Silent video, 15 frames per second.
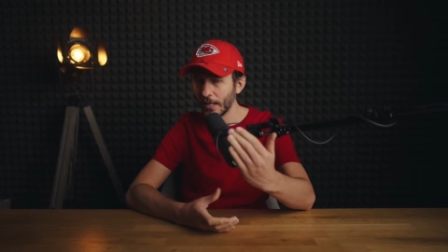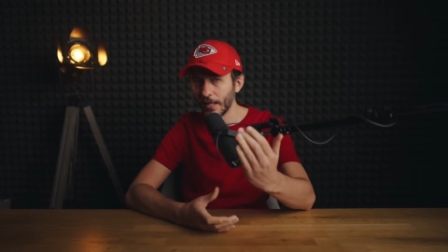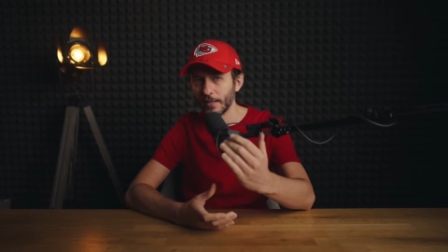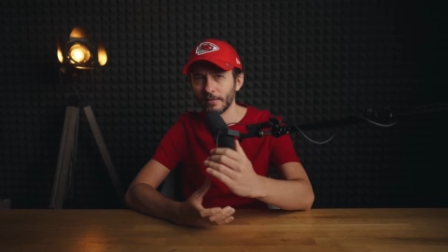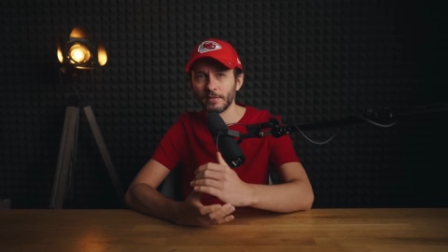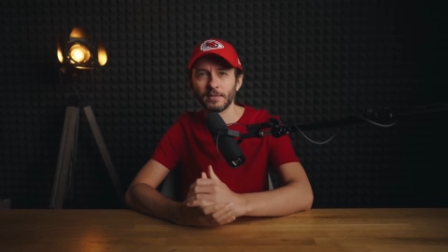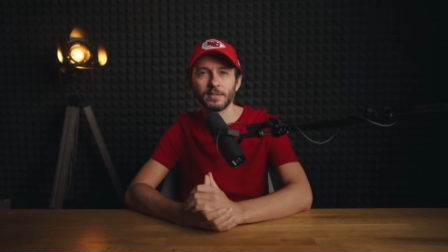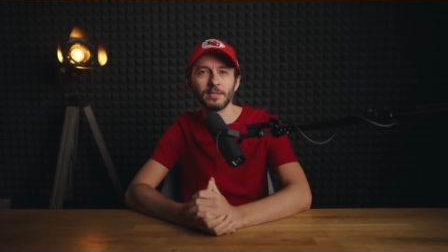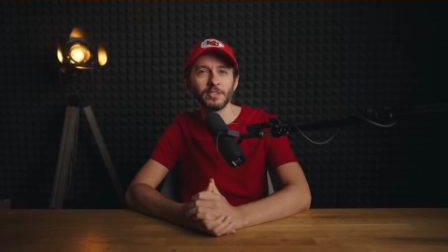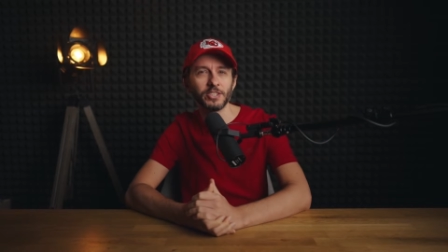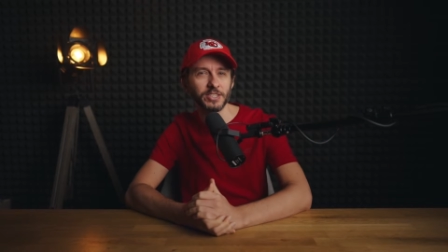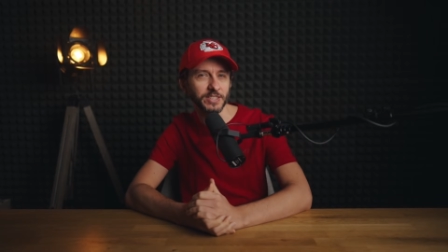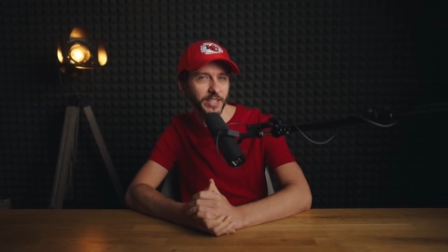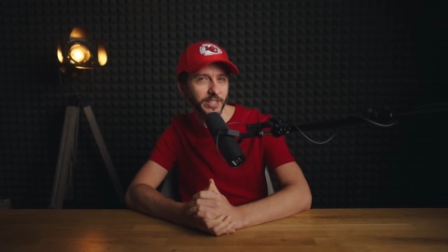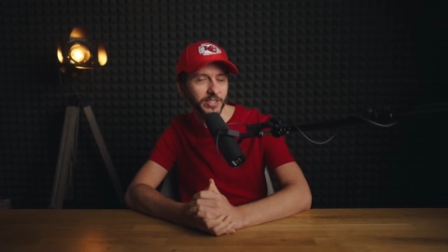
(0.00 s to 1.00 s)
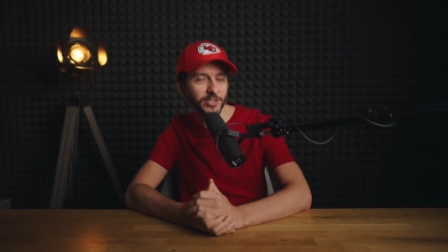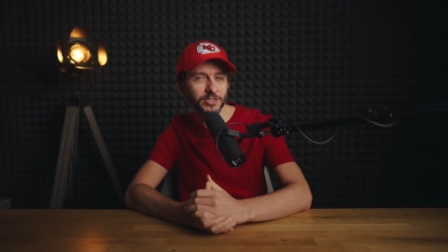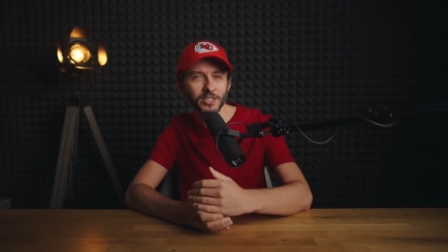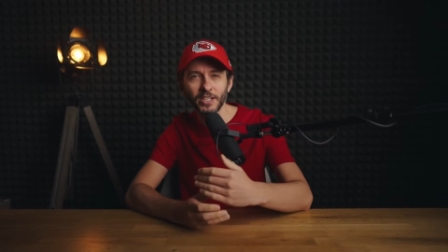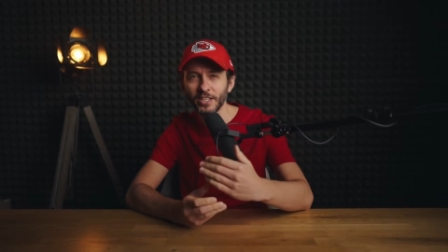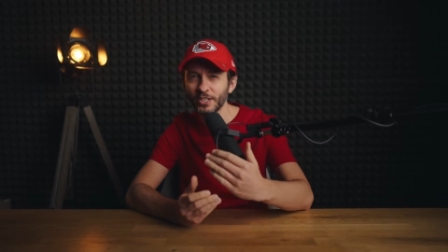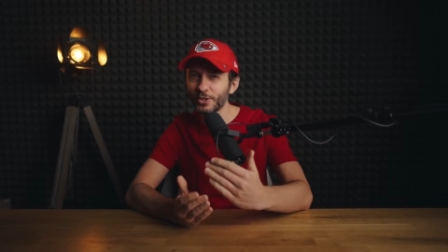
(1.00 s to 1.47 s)
and
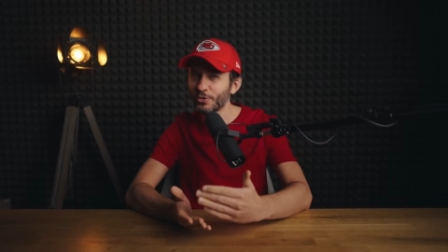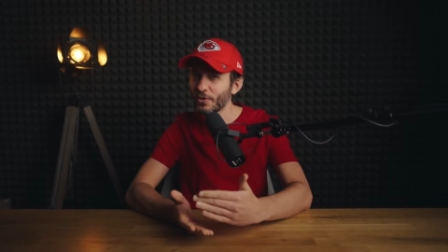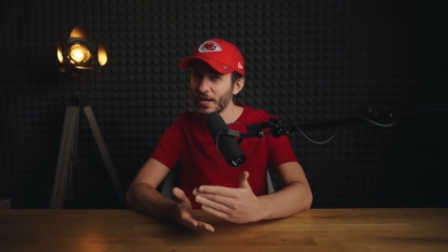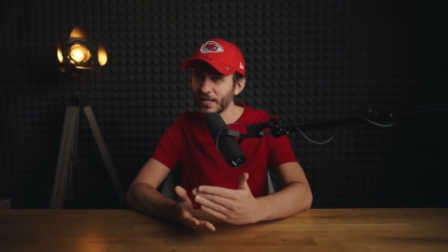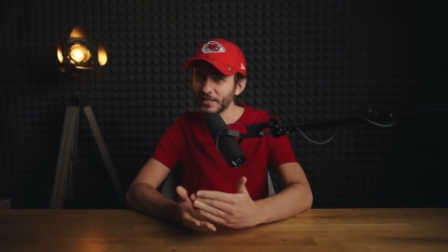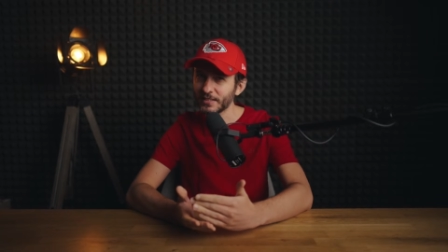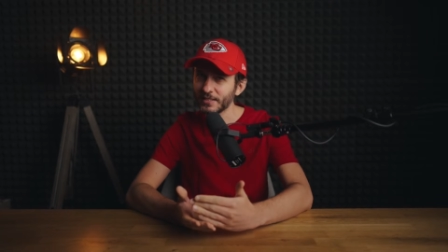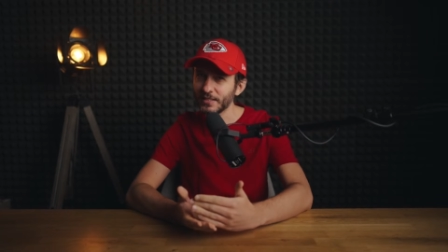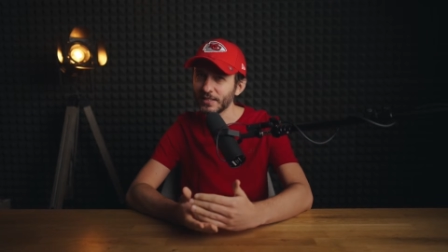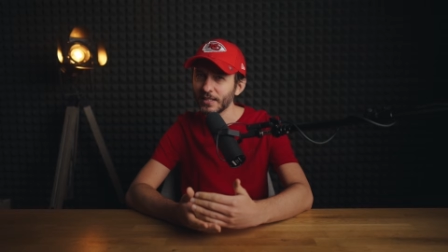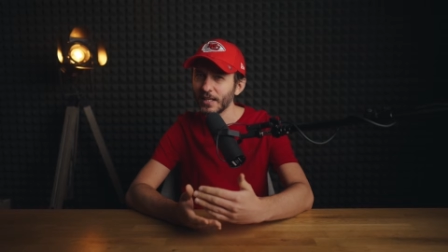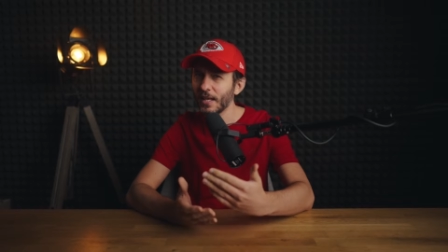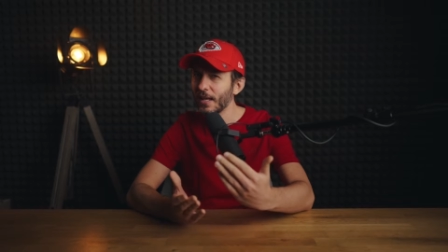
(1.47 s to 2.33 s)
designers crazy.